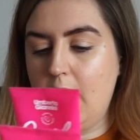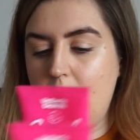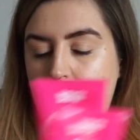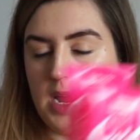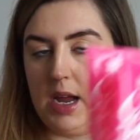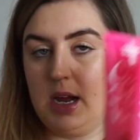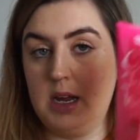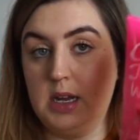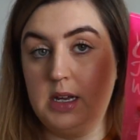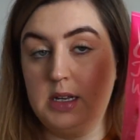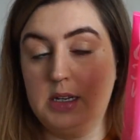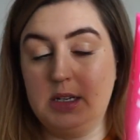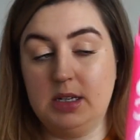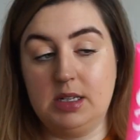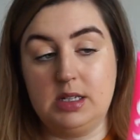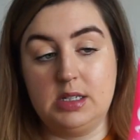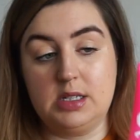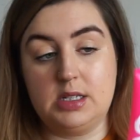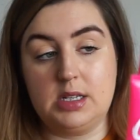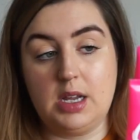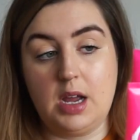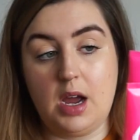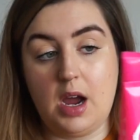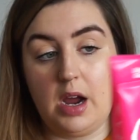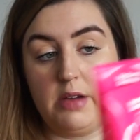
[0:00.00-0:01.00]

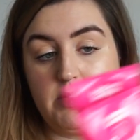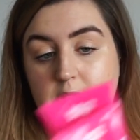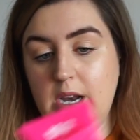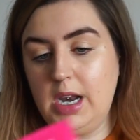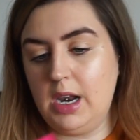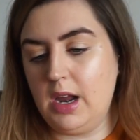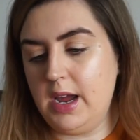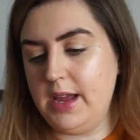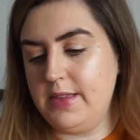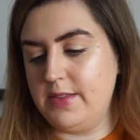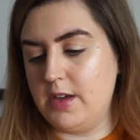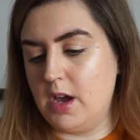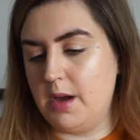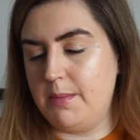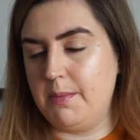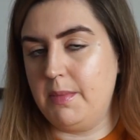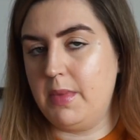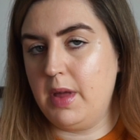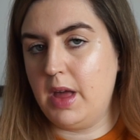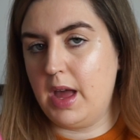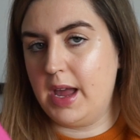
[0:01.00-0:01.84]
and I really like them.